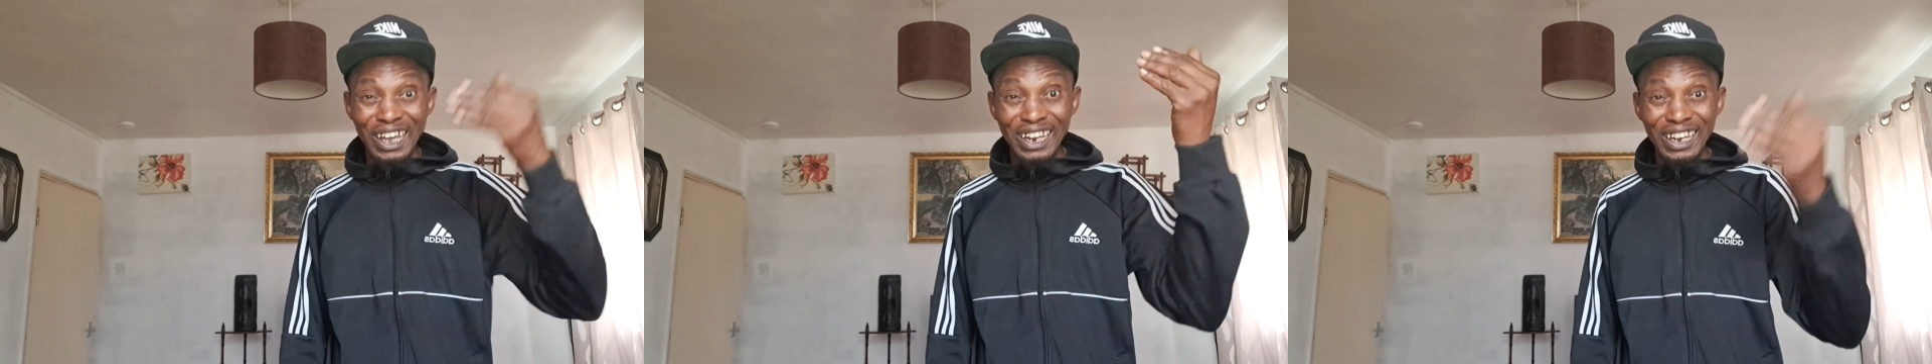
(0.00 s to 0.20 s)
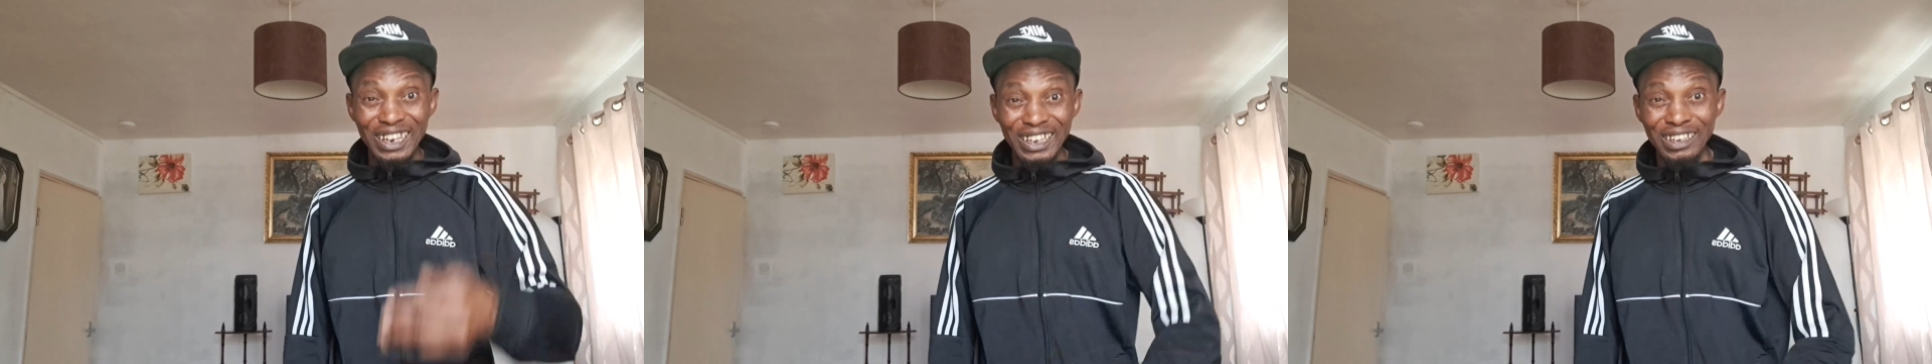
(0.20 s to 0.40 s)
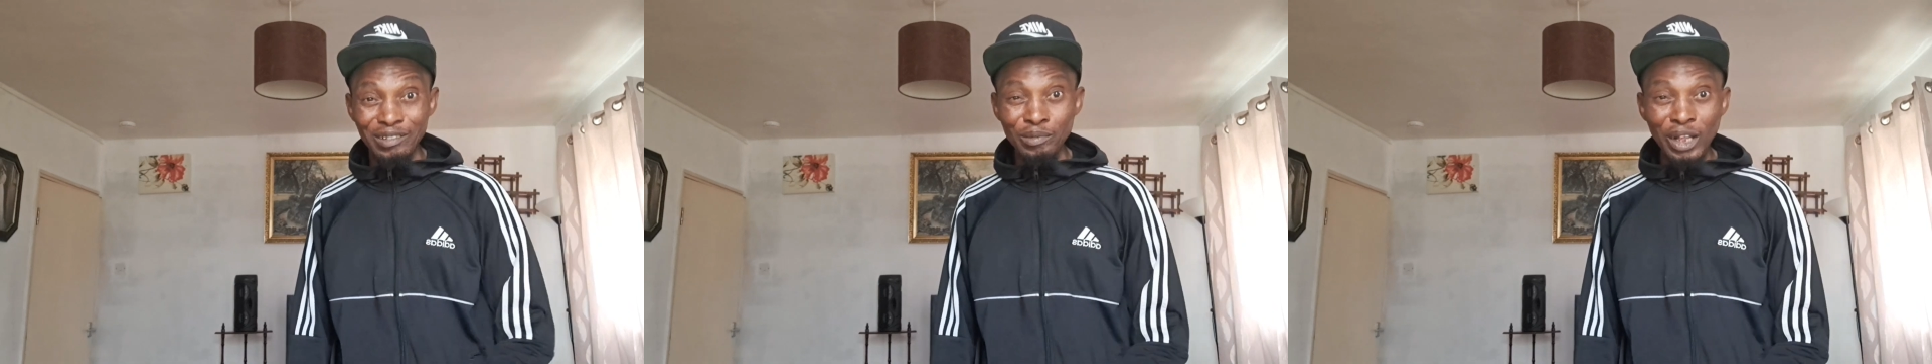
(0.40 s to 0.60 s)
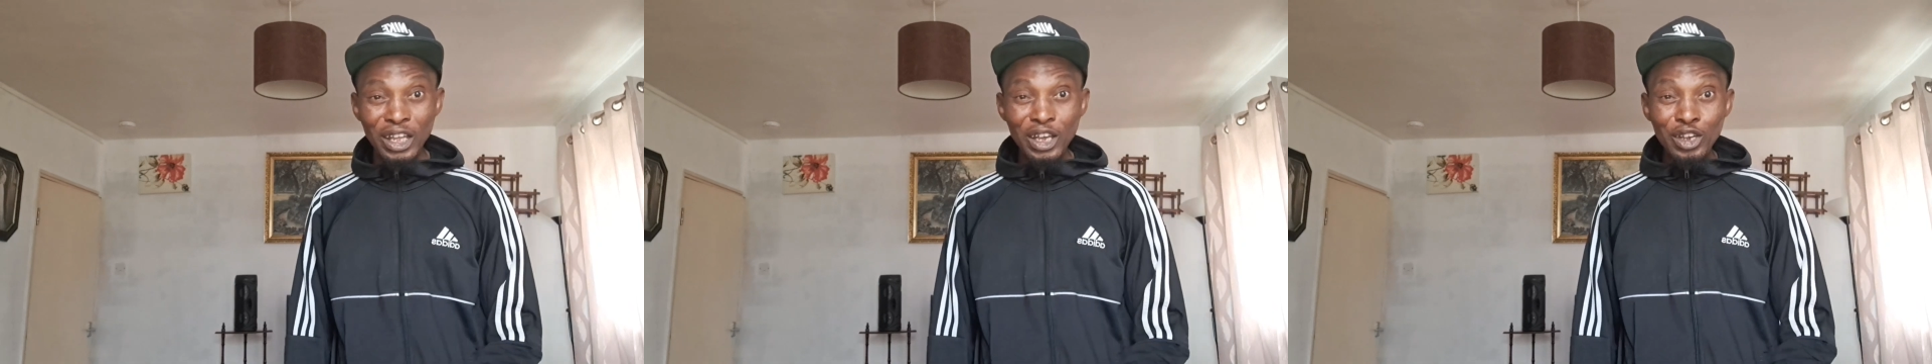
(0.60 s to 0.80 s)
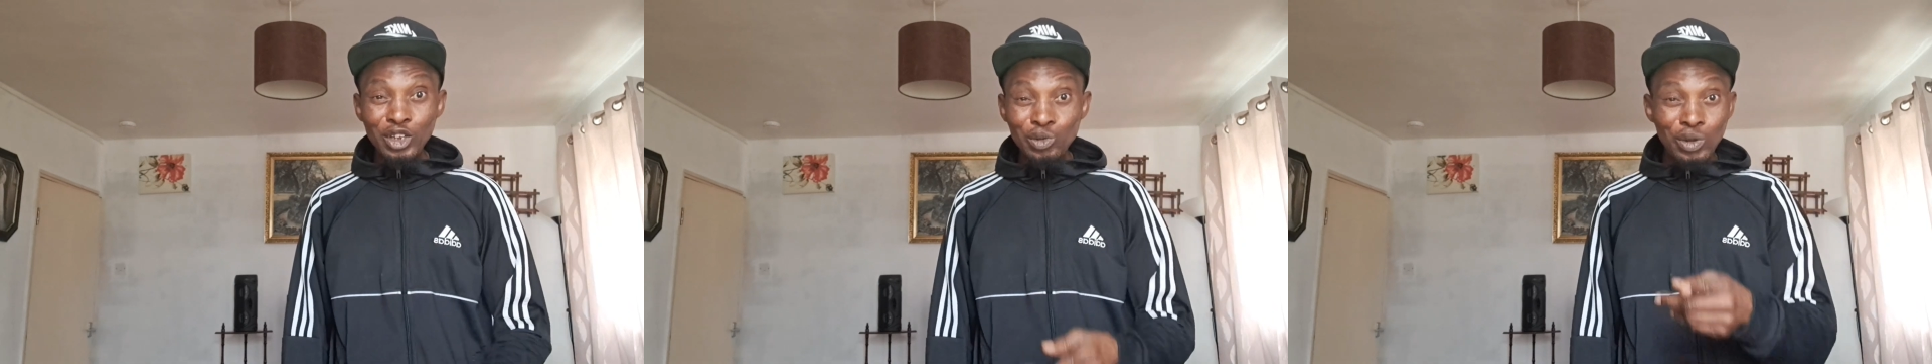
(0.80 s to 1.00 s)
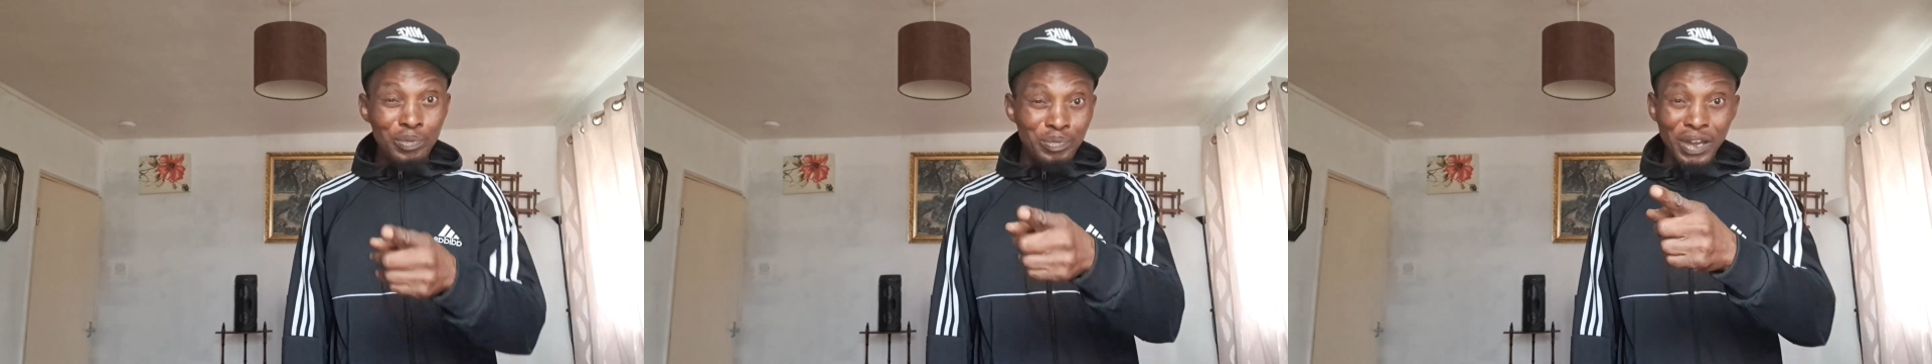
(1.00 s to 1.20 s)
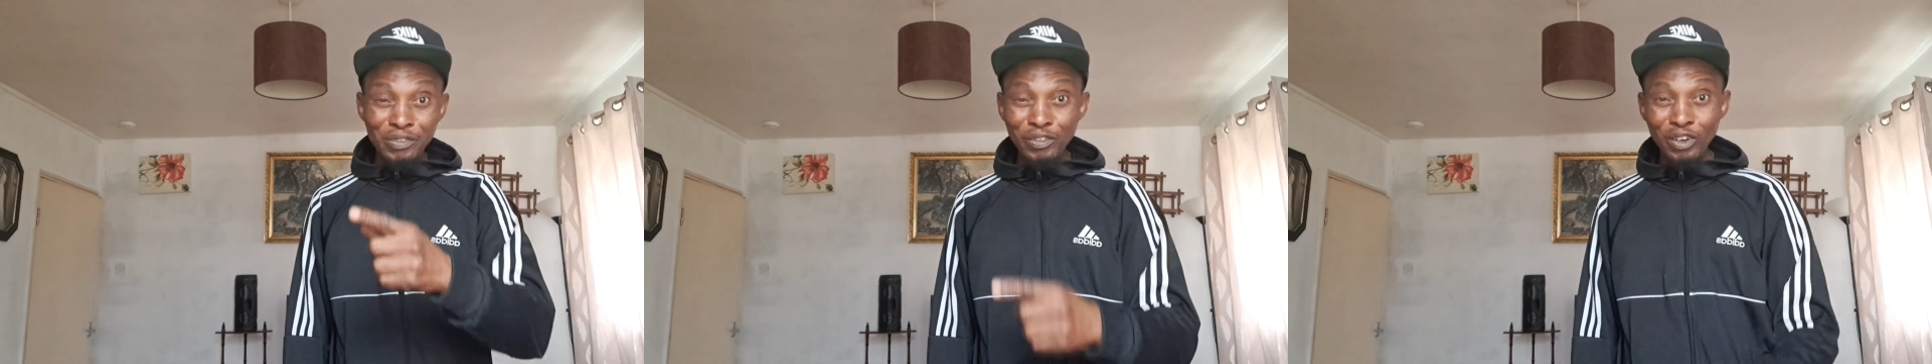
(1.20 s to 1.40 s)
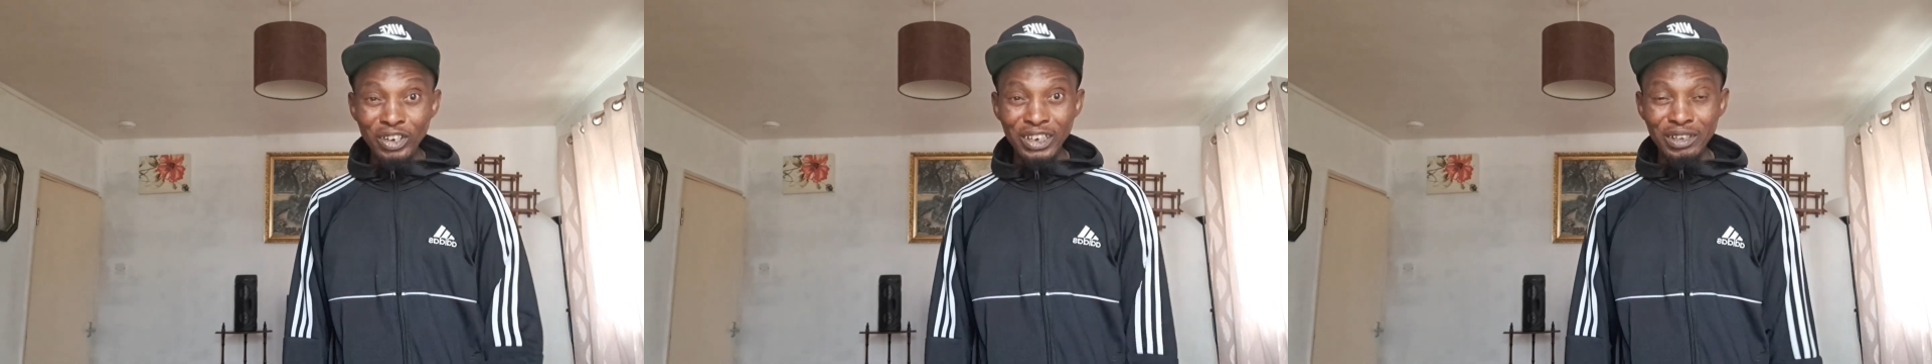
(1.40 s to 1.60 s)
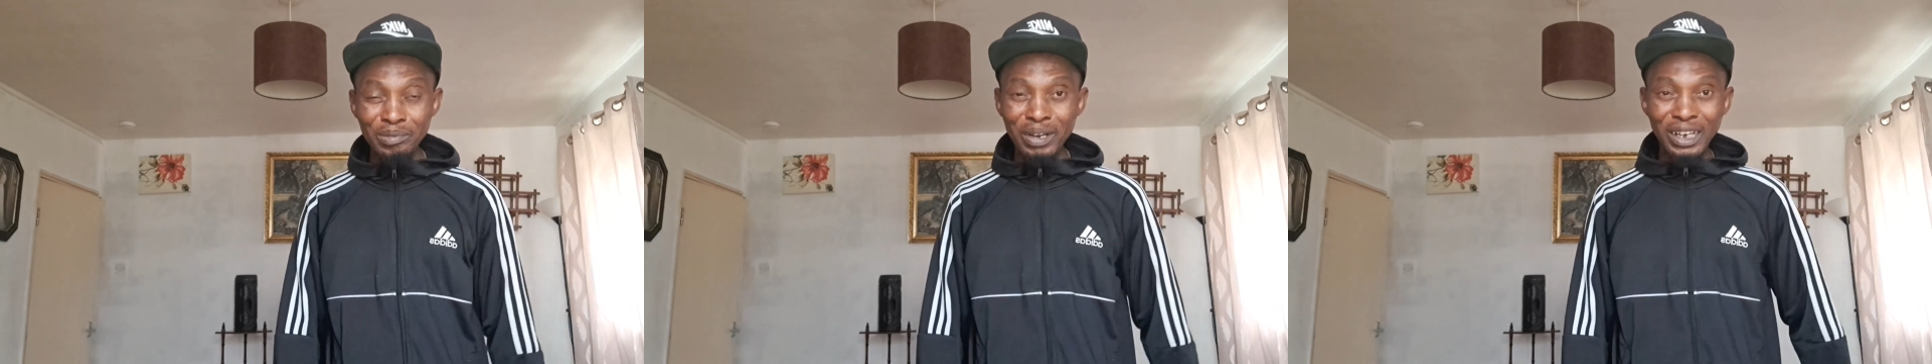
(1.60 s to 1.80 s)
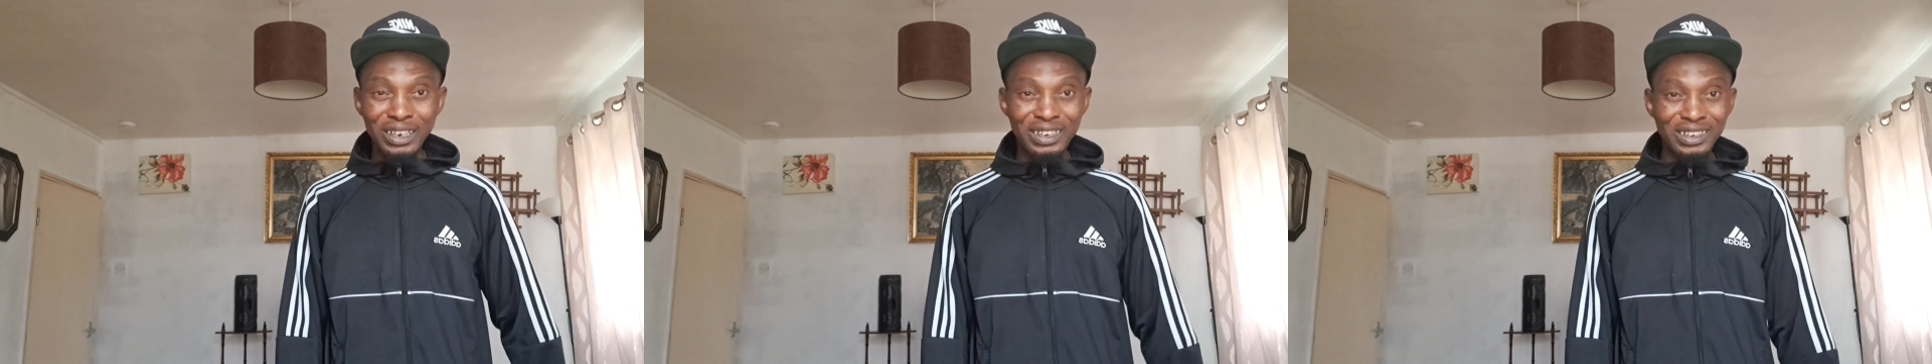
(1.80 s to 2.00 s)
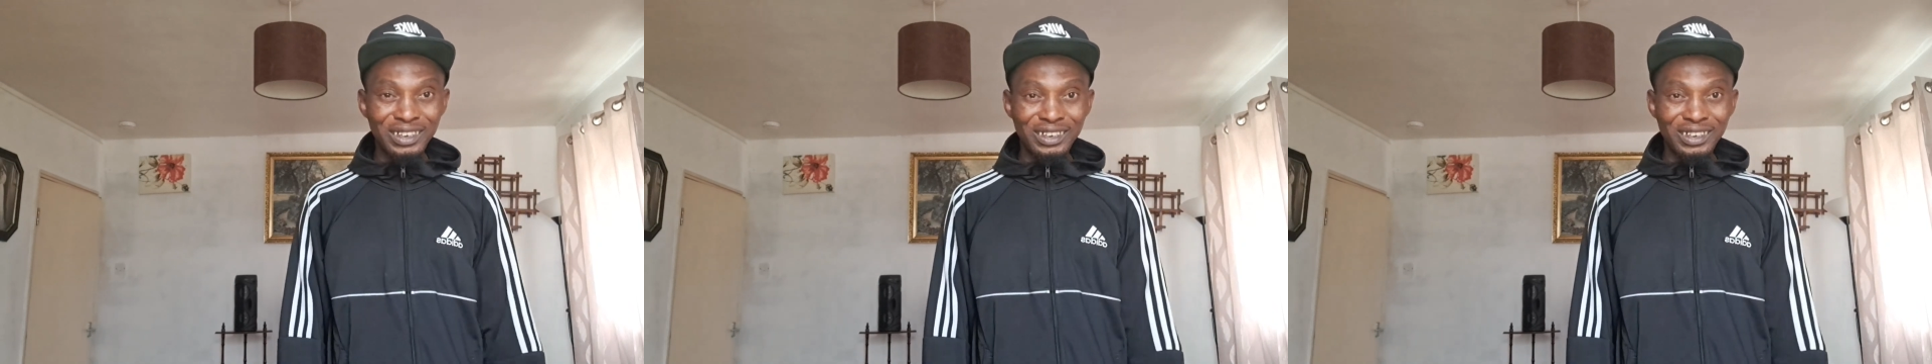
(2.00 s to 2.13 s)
and lean. You will pay for it, man.